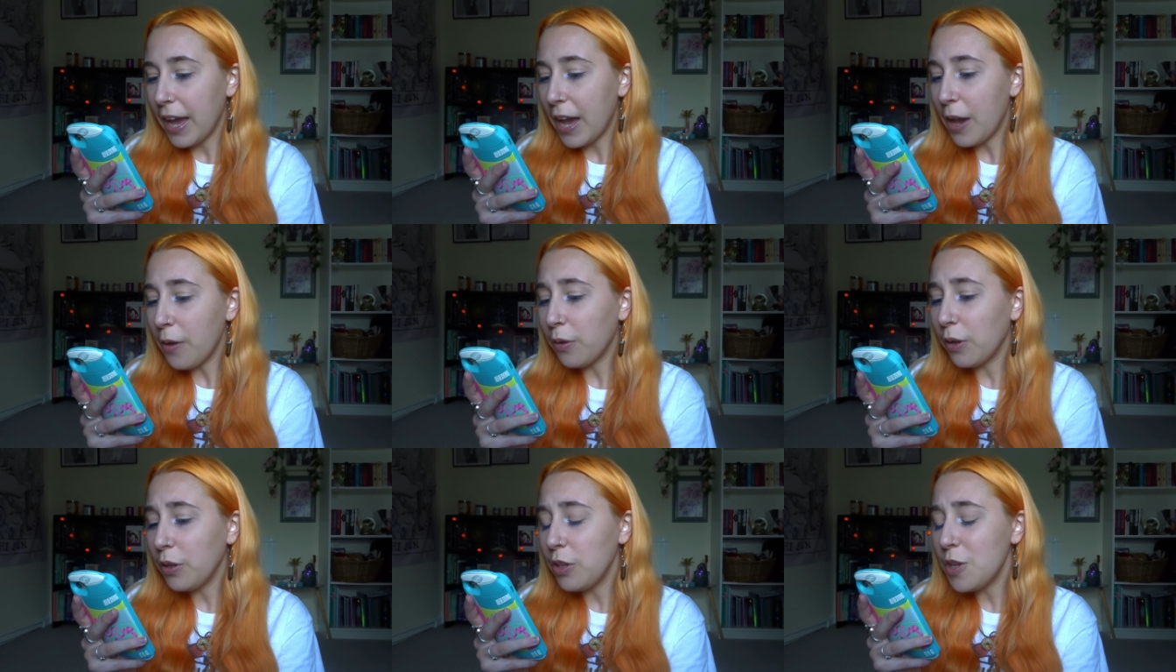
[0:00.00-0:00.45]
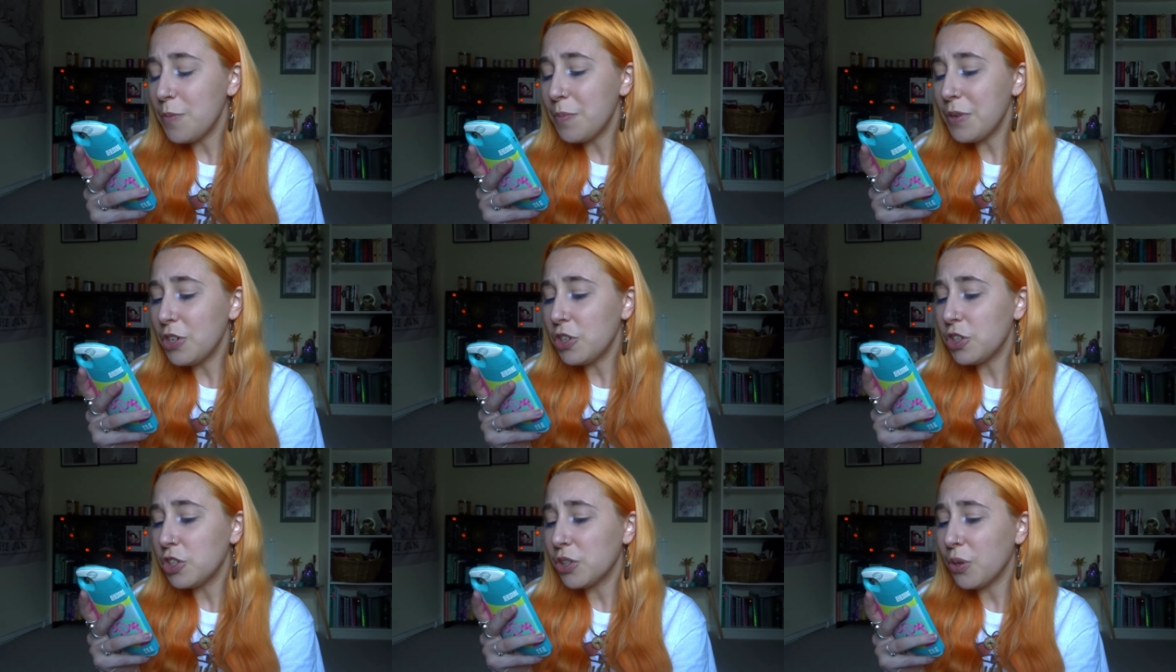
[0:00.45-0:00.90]
How can you
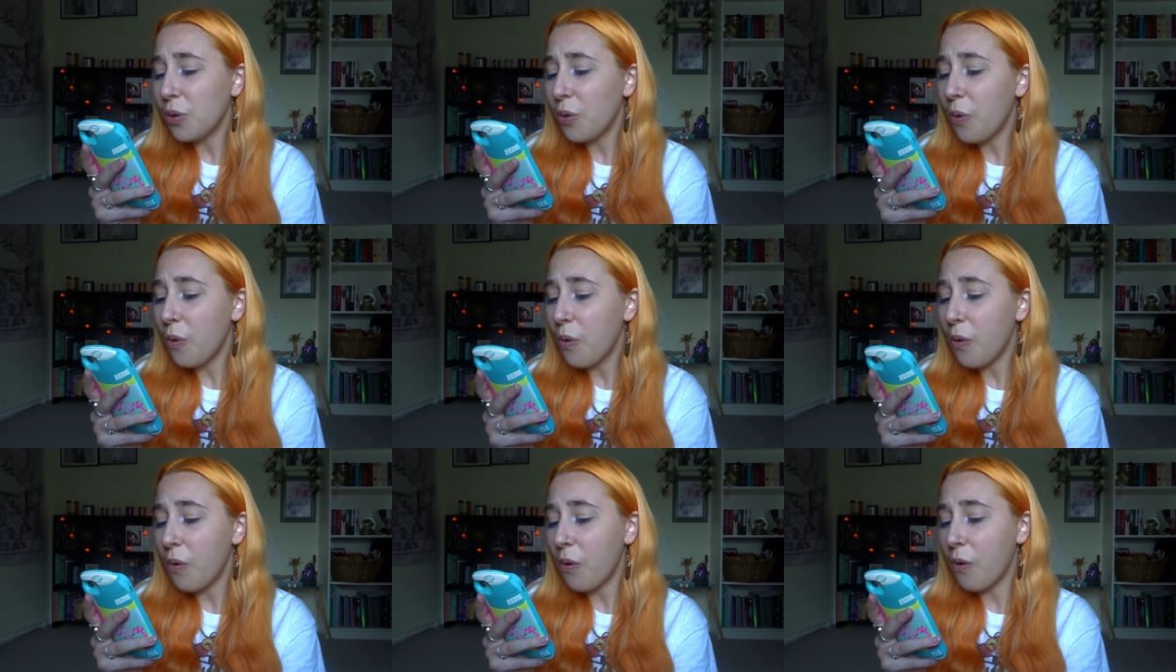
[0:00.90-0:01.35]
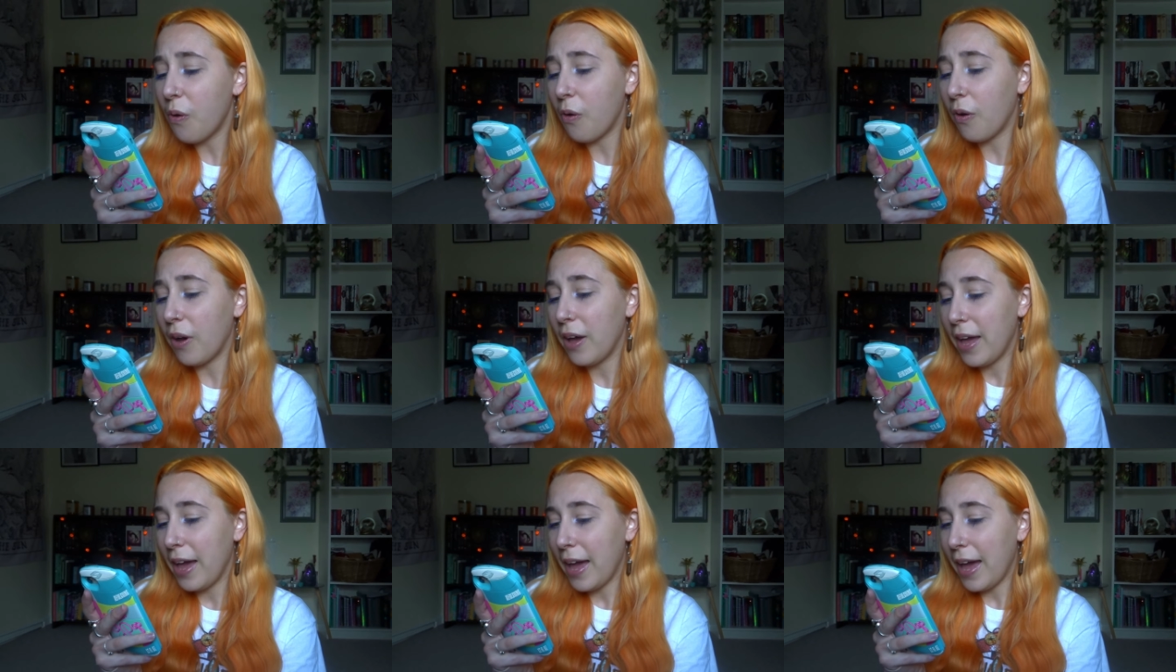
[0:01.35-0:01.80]
be
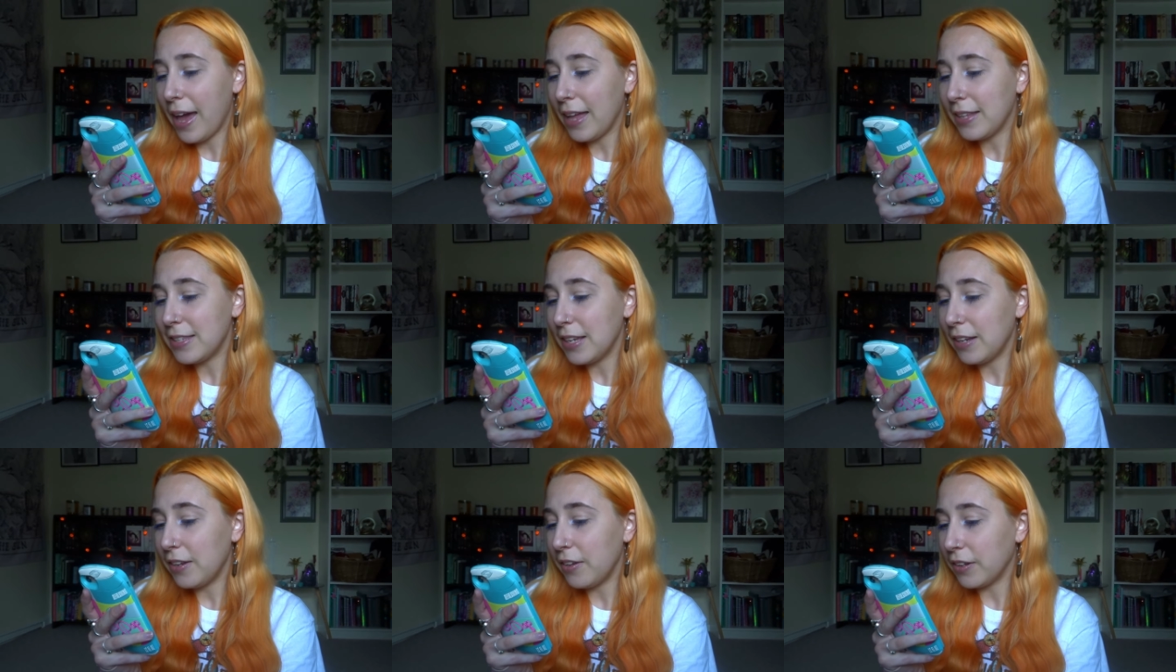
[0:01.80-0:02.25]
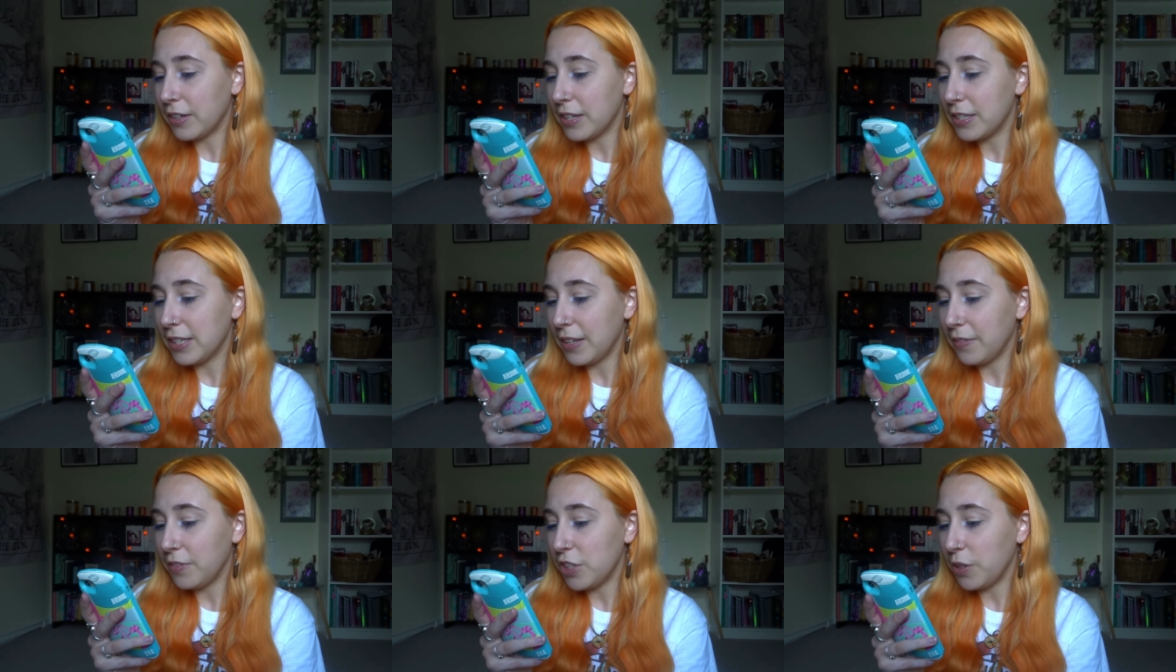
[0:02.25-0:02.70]
sure? Hetty looked
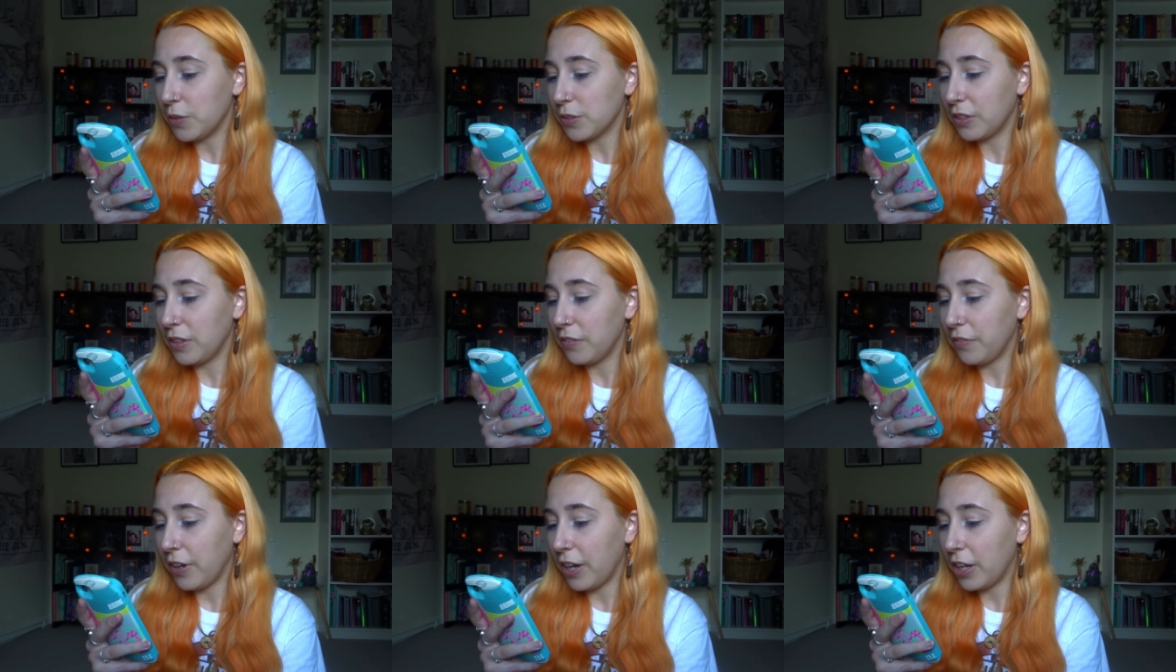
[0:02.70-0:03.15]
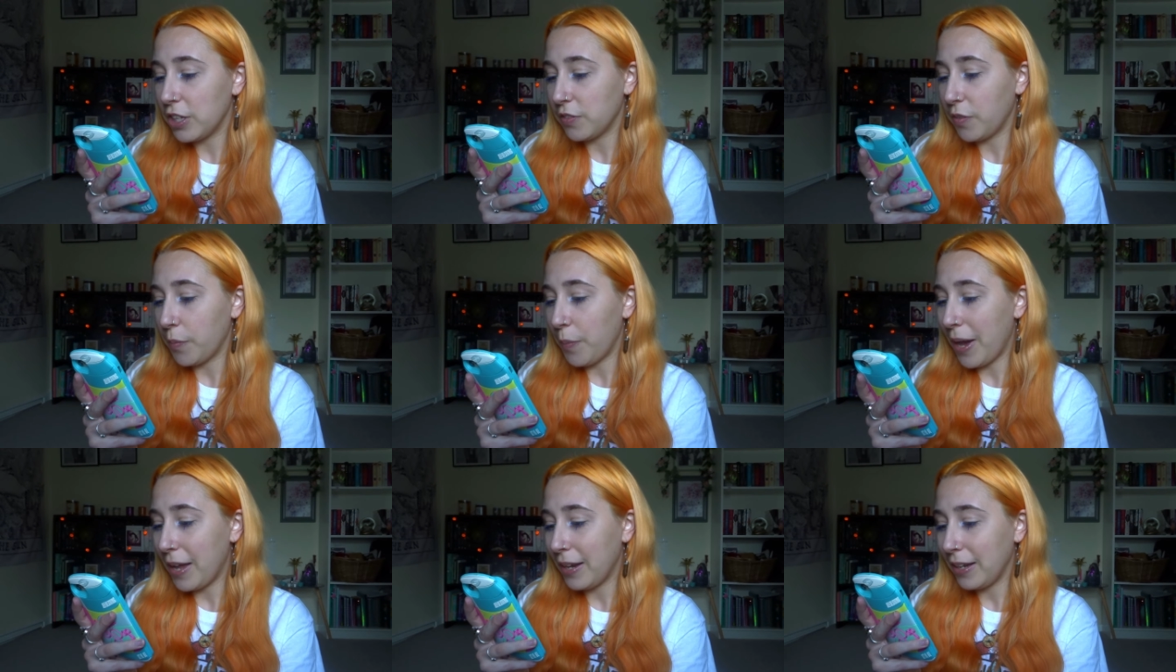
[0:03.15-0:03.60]
as if she was on the verge
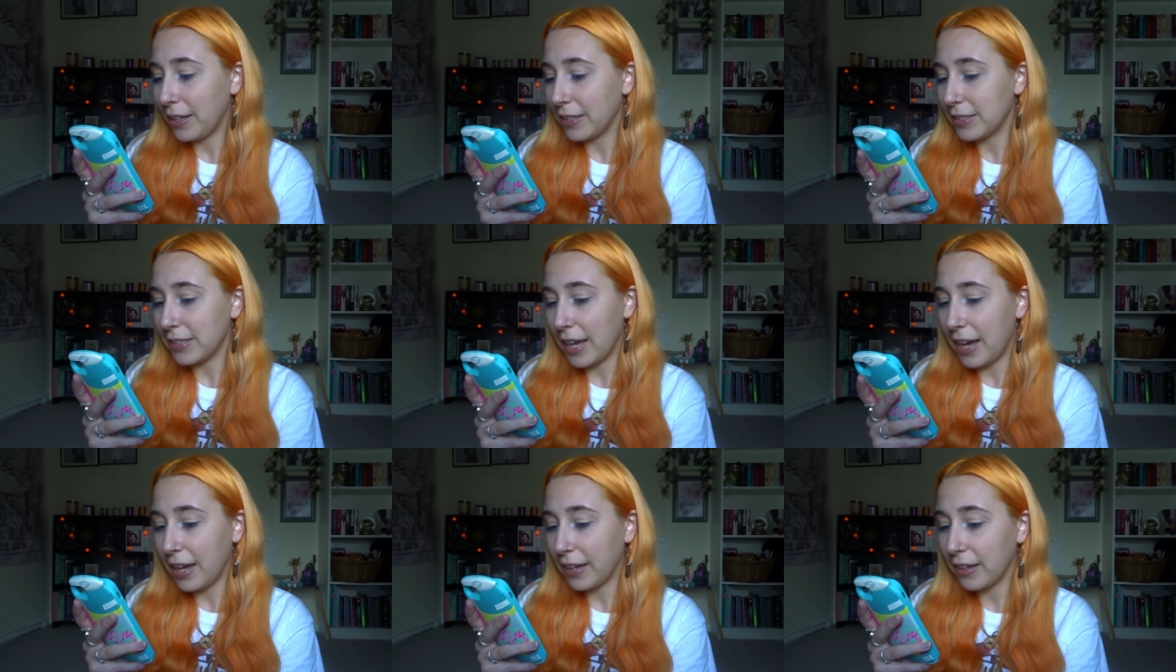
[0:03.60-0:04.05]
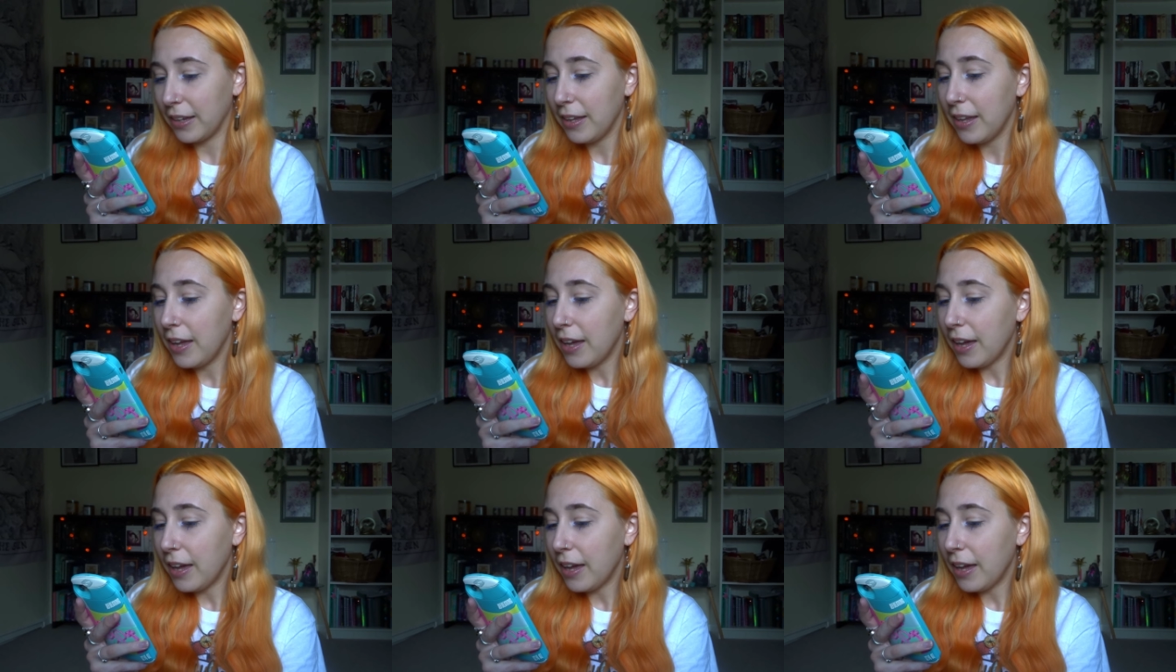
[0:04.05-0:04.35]
of a panic attack.